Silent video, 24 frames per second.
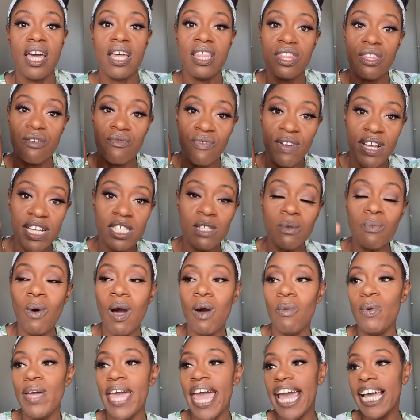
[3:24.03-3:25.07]
The reason why
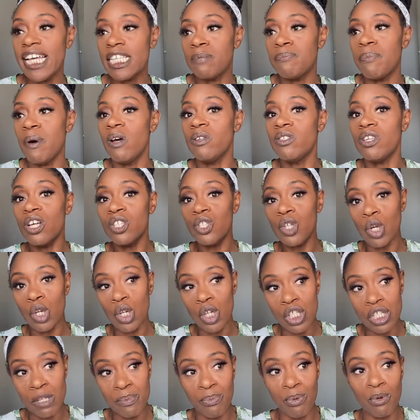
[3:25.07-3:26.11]
we expose our
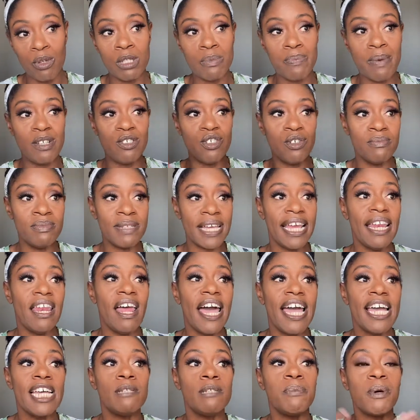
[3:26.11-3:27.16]
toddlers to broad spectrum
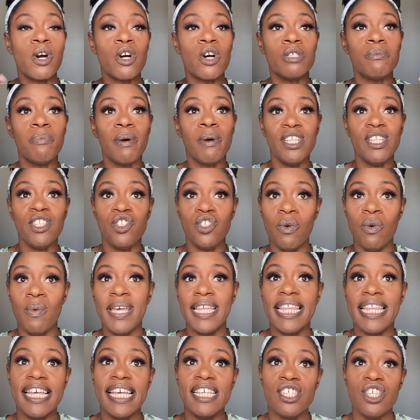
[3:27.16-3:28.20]
daylight is because by doing
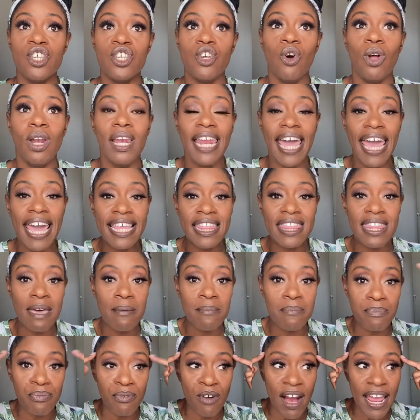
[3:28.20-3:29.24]
this, you're letting their
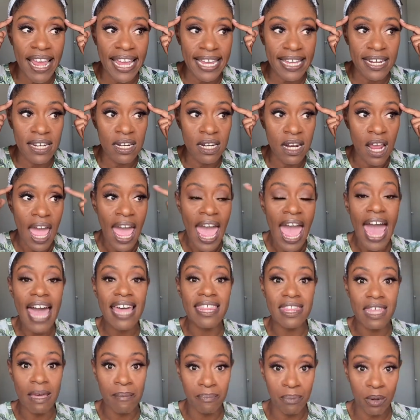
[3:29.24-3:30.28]
brain and
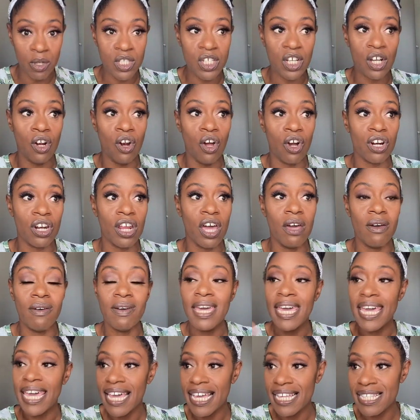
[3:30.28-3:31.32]
their body clock know
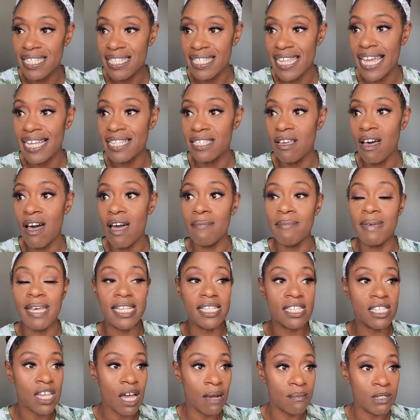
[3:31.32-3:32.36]
it's daytime, it's
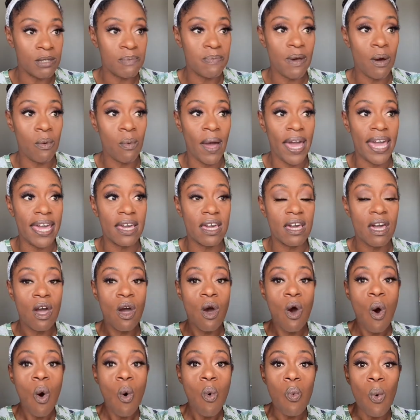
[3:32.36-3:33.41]
time to be awake.
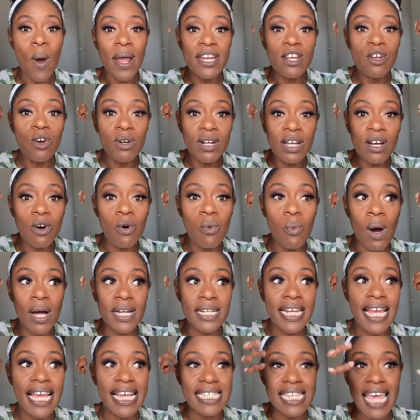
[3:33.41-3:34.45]
When your little
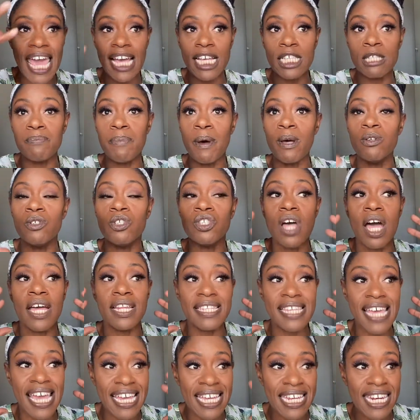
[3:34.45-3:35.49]
one is exposed and
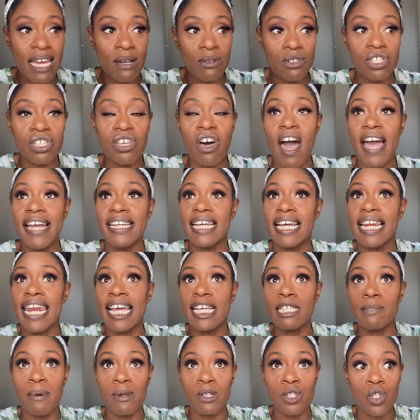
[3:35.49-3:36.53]
taken outside and
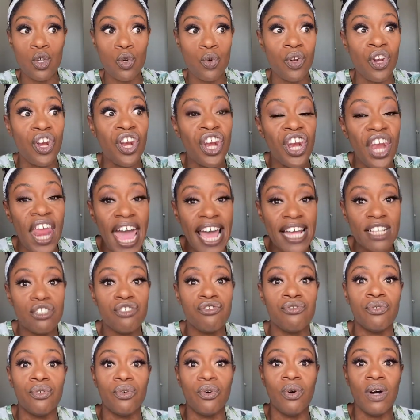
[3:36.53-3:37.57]
exposed to
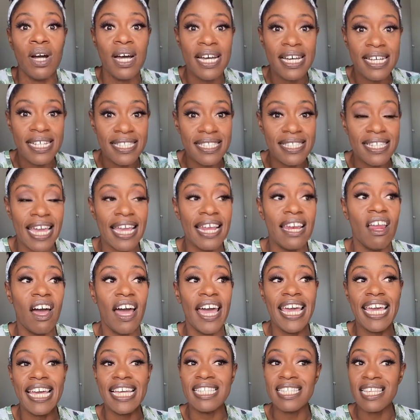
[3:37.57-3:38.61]
natural daylight,
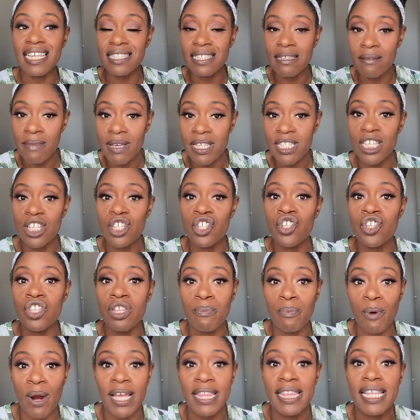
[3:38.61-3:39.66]
it sends a message to the
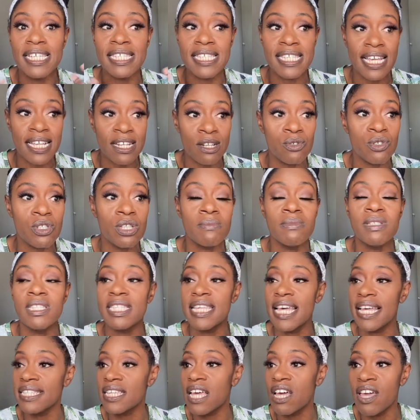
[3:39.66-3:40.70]
brain that signals them and
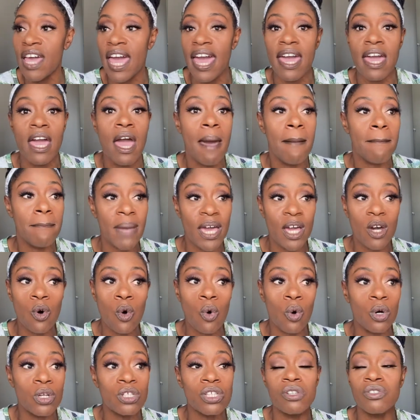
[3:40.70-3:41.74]
says, okay, make
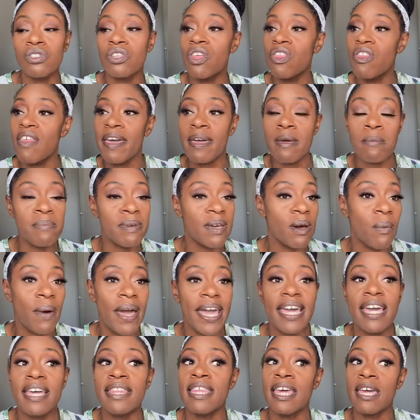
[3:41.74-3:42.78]
cortisol so that they can be
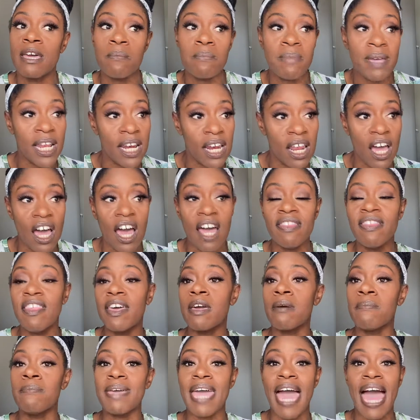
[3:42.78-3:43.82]
awake and they can be alert and they
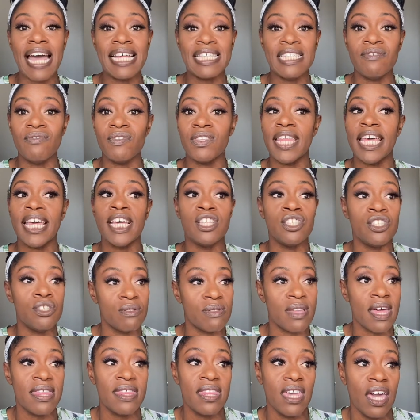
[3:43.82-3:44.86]
can be active and they can do
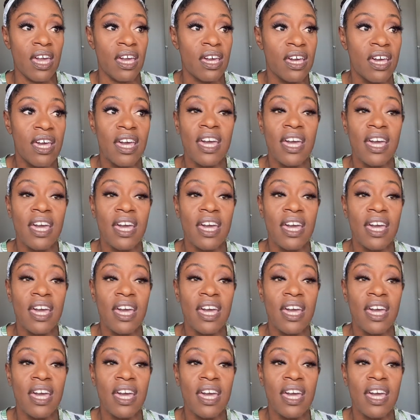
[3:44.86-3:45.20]
their thing.